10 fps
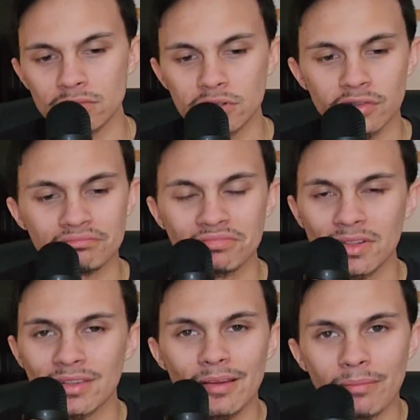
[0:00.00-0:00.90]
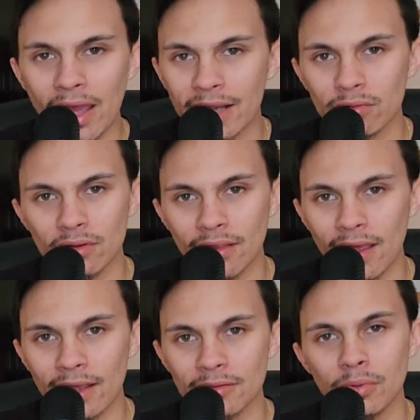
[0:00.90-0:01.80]
just sit back and
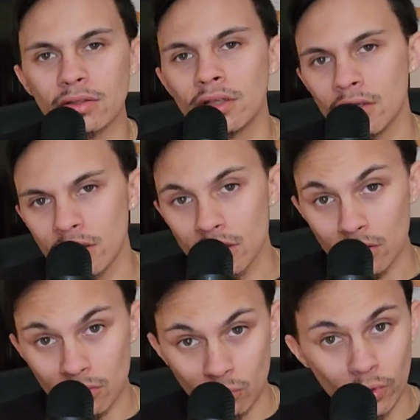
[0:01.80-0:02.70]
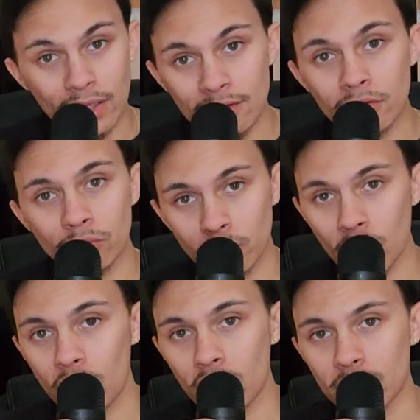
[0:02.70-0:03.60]
relax. But what is the root
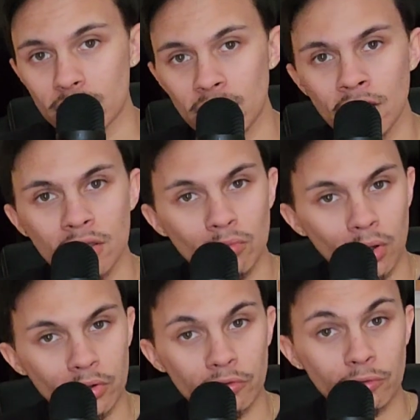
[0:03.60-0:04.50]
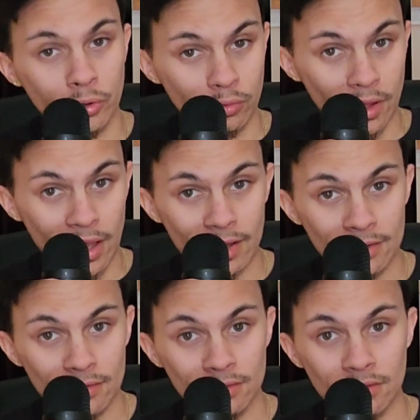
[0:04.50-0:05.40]
cause? Well, you're
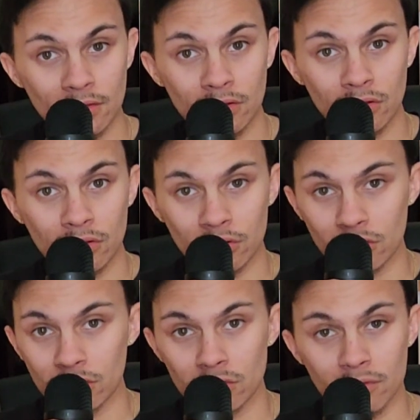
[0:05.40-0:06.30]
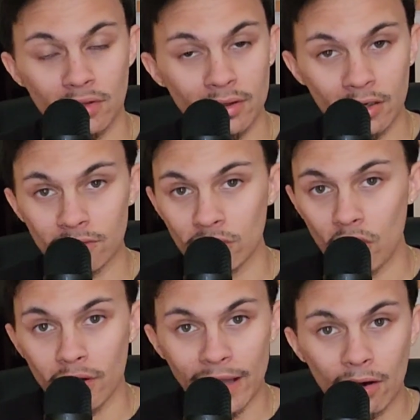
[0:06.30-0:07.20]
relaxed, you're sitting there for
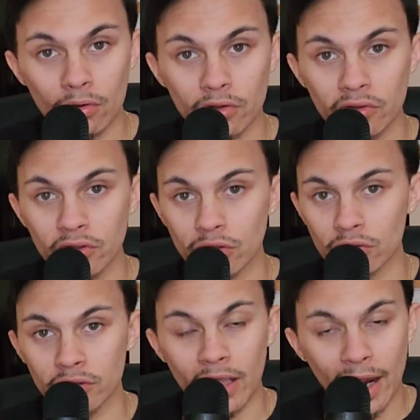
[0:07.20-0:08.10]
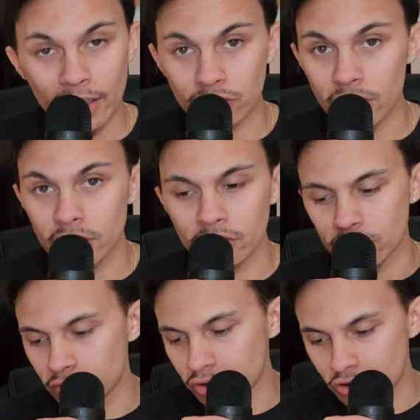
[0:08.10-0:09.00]
long hours, and you're dehydrated,
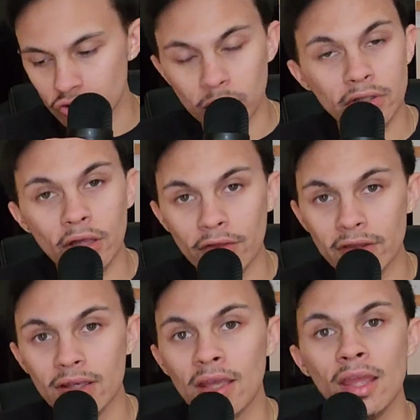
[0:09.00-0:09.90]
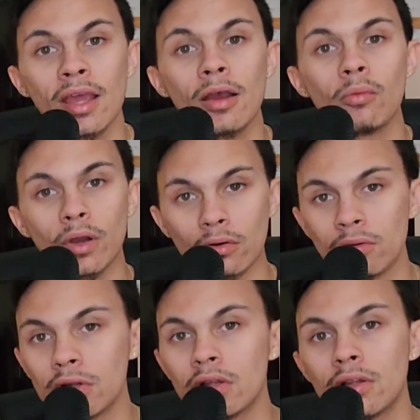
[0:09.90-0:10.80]
and you're just doing nothing. Well,
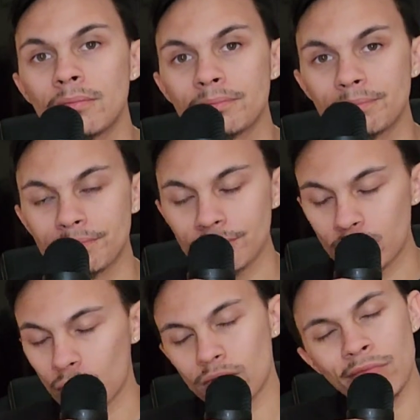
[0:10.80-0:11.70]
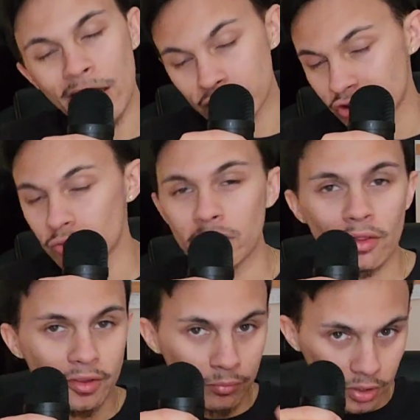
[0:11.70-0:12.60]
not just doing
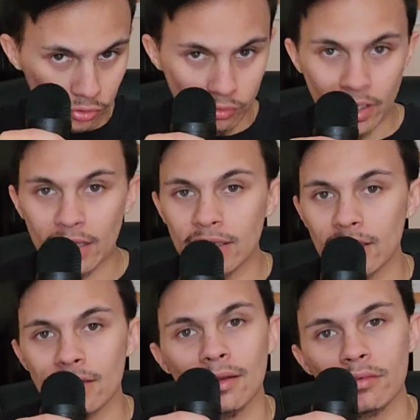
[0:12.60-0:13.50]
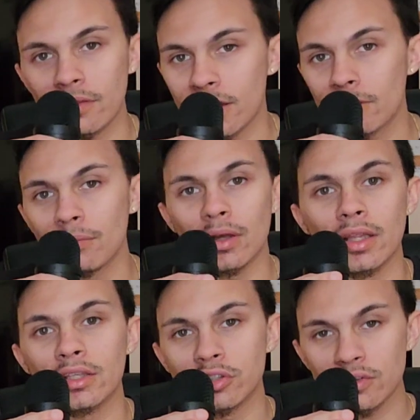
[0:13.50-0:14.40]
nothing, but creating and everything.
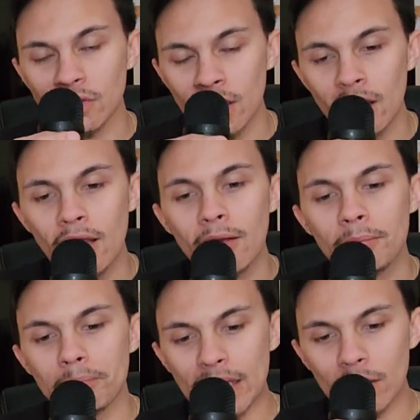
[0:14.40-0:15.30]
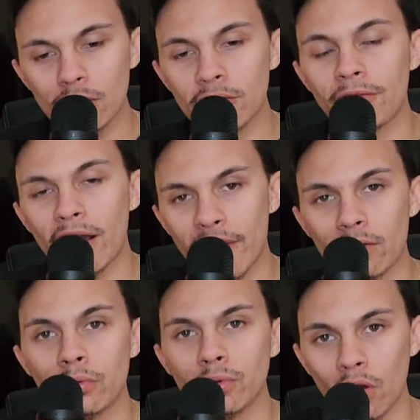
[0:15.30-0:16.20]
it's just being able to find
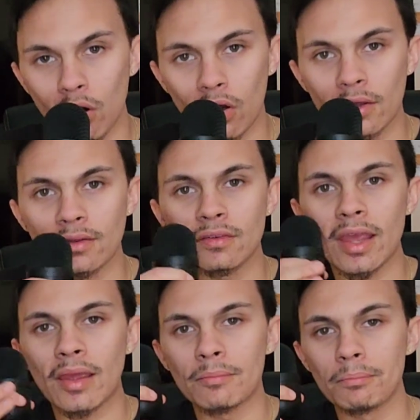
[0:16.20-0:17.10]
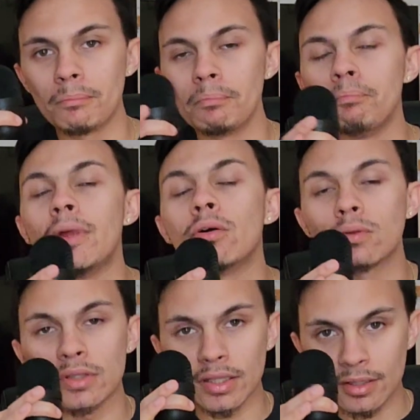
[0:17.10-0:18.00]
that root cause and
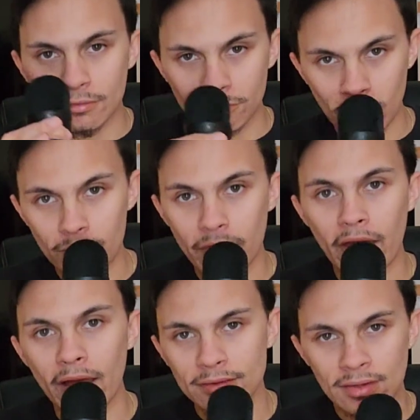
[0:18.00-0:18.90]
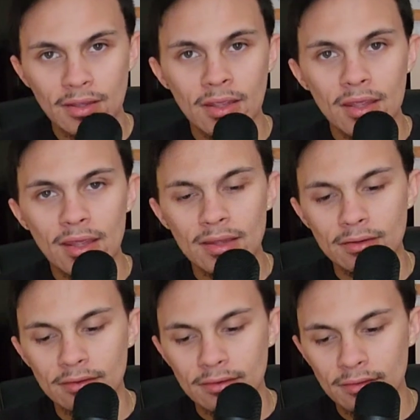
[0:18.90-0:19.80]
building from that
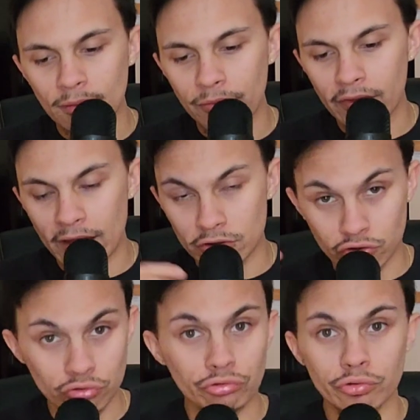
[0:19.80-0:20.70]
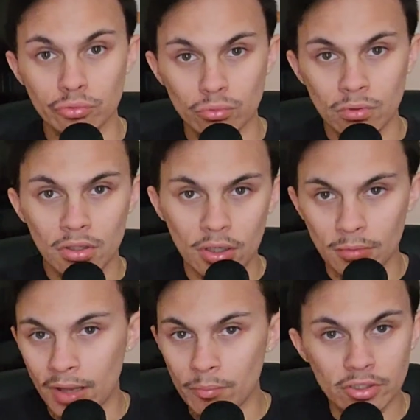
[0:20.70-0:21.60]
is something that's true.
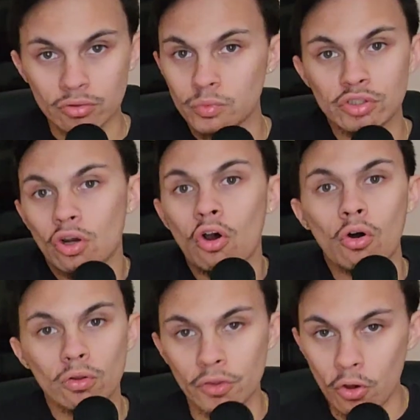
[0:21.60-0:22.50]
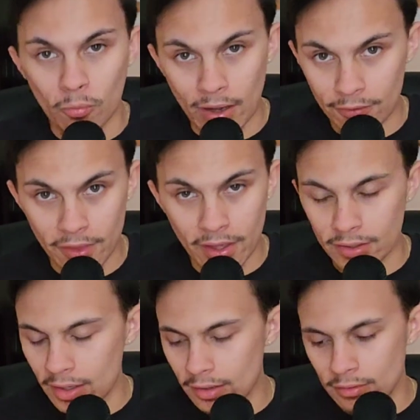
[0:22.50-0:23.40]
We should all know about
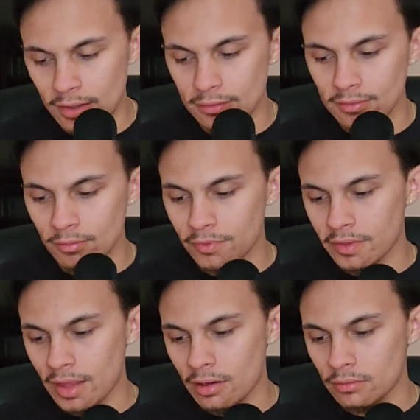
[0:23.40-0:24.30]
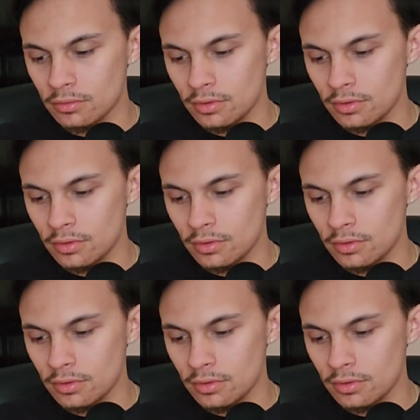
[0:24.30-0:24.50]
that, and it's something that